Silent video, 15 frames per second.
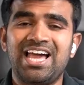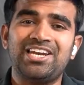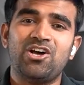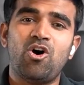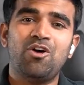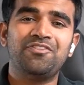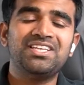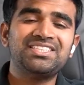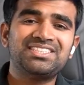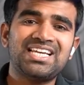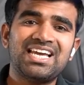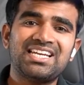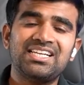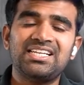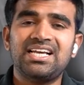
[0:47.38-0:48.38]
And on this
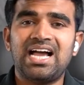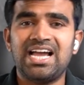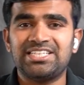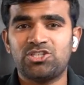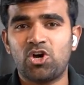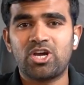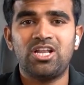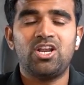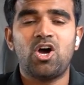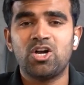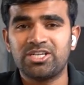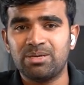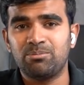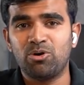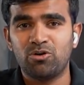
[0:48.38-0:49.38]
channel, I talk a
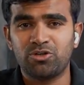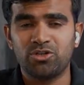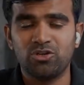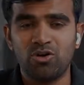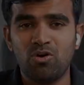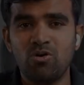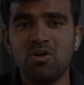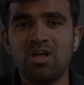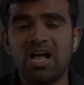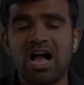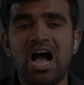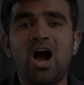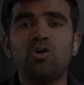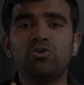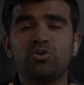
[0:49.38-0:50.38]
lot about
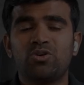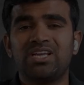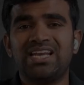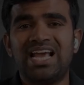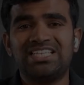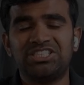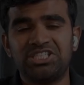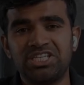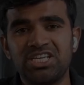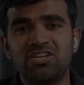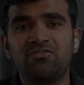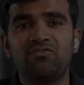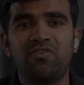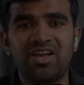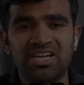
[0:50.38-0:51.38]
how you can
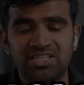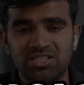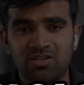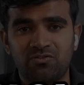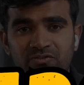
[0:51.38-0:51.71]
achieve financial